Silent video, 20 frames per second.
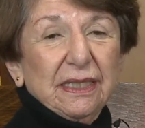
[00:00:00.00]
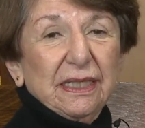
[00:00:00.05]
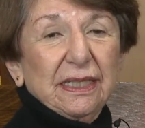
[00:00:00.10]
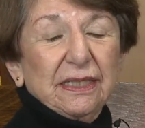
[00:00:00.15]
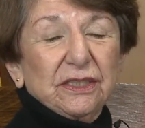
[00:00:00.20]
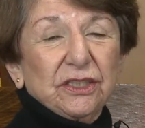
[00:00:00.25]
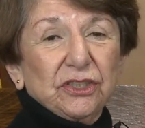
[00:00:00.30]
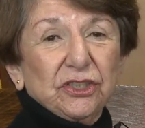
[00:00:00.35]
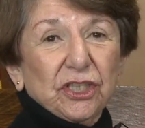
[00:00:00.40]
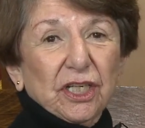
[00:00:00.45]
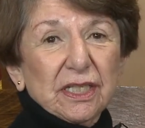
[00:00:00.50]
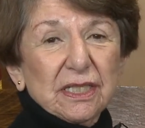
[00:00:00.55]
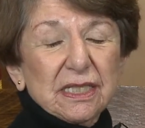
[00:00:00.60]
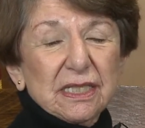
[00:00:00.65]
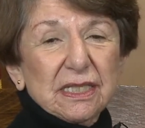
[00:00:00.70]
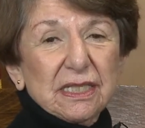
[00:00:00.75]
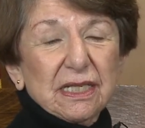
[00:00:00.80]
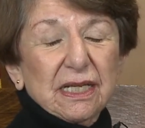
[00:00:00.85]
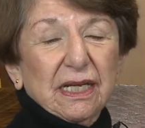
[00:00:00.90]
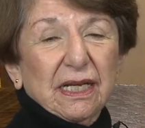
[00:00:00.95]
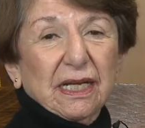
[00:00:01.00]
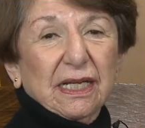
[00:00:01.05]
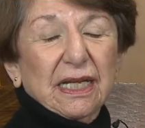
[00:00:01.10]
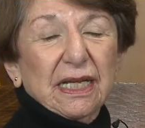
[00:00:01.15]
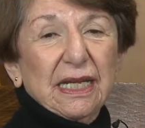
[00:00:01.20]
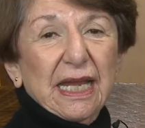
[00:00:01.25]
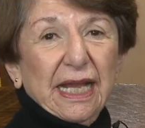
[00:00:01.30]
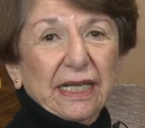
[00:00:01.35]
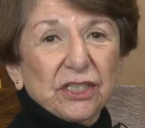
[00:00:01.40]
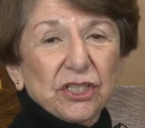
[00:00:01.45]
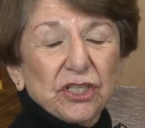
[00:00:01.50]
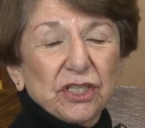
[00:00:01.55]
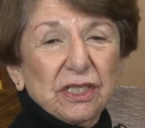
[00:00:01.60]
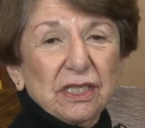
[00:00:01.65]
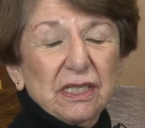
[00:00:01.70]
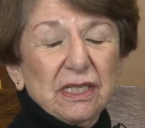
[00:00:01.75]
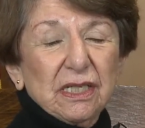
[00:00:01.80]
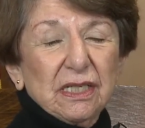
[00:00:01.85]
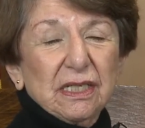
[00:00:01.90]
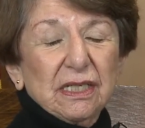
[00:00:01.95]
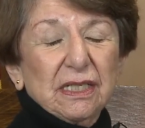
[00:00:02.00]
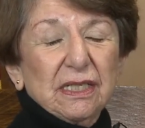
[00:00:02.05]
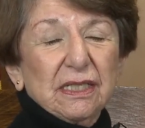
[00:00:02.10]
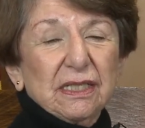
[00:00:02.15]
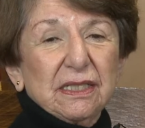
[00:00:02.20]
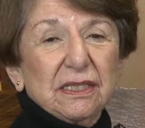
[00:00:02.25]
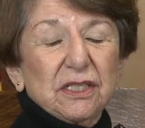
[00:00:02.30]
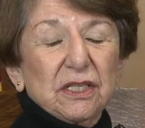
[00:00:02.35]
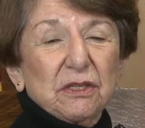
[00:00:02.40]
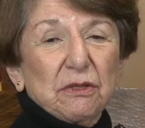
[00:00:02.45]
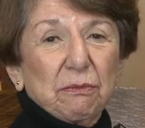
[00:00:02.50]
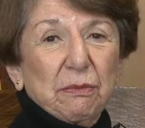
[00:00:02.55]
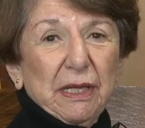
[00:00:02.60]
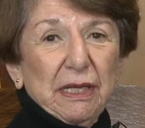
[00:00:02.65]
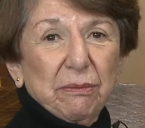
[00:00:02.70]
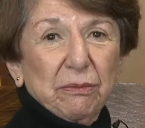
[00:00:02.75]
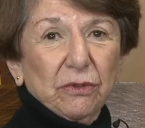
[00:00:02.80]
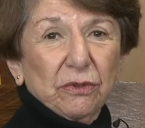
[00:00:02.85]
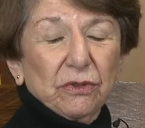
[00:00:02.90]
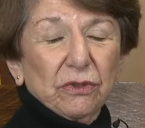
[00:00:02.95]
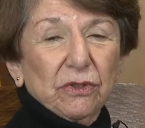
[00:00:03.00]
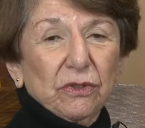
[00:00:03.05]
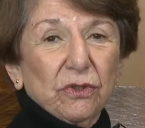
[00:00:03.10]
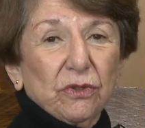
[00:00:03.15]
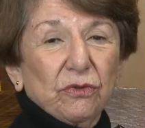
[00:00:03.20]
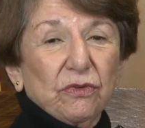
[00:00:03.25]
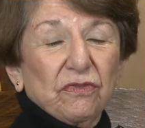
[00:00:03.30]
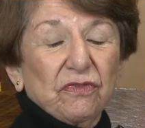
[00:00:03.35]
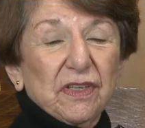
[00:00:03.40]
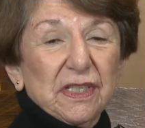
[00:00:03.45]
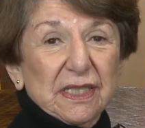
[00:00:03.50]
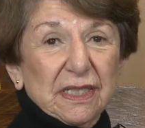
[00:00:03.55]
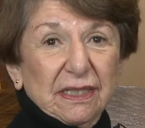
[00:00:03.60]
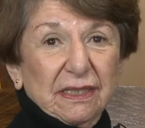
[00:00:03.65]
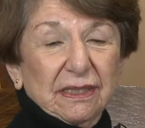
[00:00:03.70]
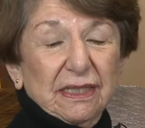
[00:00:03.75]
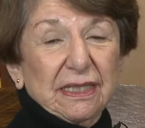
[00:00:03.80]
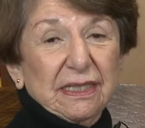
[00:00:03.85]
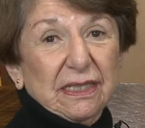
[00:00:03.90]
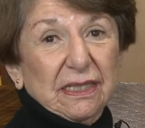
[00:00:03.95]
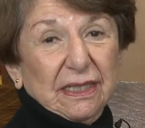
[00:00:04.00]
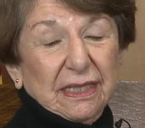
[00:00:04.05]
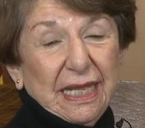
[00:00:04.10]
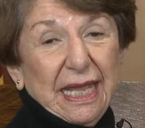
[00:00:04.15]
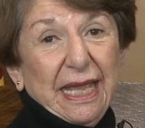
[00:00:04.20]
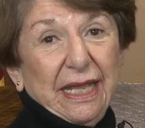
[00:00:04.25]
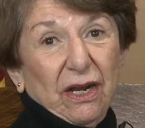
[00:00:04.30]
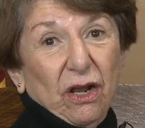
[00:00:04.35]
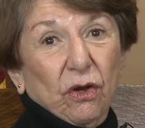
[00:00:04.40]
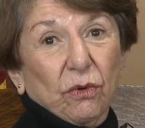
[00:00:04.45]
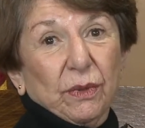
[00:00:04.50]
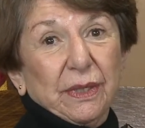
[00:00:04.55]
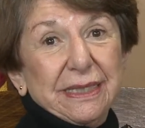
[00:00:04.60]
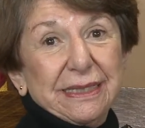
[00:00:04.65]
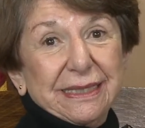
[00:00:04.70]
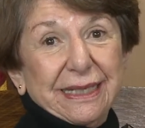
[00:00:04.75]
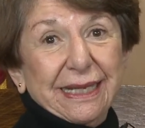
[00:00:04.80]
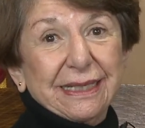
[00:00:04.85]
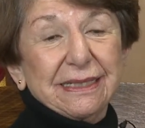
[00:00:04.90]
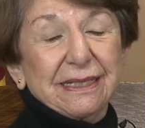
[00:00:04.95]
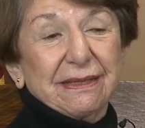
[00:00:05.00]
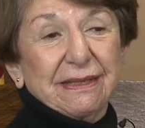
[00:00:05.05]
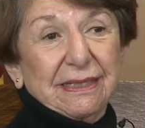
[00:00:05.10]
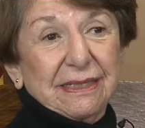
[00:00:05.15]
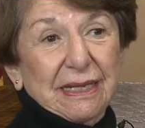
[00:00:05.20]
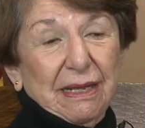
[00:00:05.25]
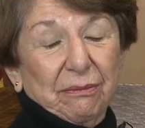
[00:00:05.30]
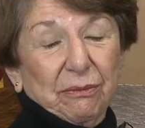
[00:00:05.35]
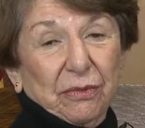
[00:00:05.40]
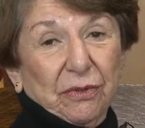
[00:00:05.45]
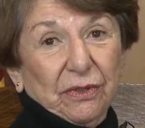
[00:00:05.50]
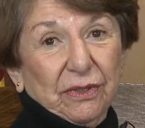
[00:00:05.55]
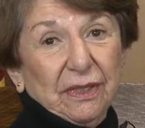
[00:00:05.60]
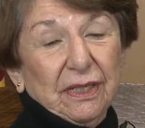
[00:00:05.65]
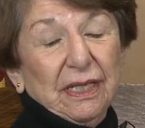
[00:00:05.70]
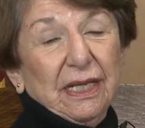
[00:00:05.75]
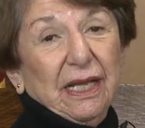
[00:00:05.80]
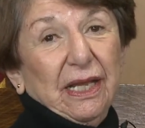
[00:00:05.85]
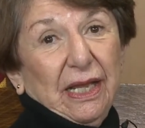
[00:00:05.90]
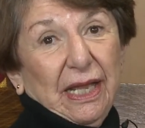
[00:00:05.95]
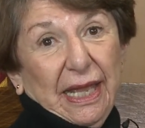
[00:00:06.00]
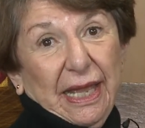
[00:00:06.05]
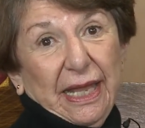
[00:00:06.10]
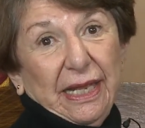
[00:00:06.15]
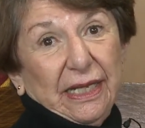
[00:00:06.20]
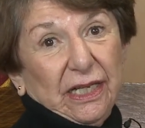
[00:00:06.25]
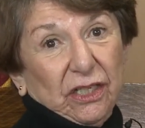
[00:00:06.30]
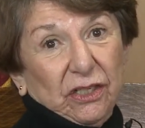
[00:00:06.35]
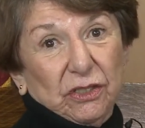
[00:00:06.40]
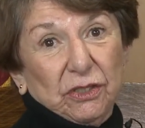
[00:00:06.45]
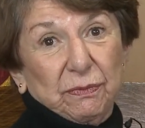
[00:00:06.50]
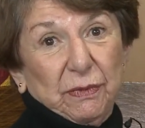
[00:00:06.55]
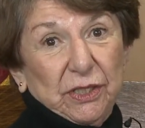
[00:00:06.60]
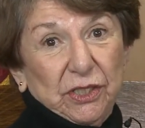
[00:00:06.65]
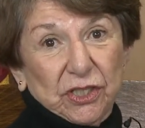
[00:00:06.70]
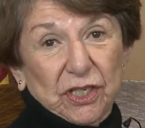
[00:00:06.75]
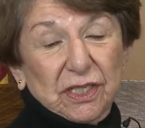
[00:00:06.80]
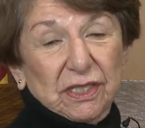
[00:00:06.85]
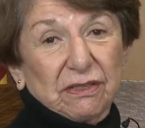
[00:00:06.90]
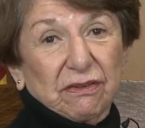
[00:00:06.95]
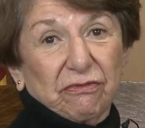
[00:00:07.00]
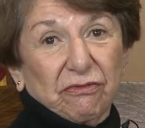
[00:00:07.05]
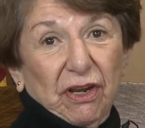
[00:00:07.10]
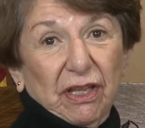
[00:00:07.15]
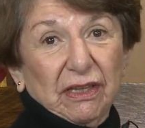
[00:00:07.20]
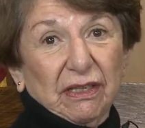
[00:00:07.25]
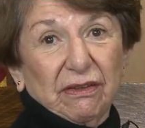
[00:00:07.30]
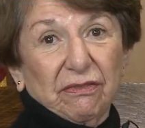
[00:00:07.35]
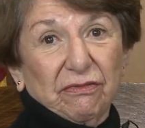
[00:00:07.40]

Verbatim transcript: It's just a connection to the people who physically can't always get to the temple, and it could be just a friendly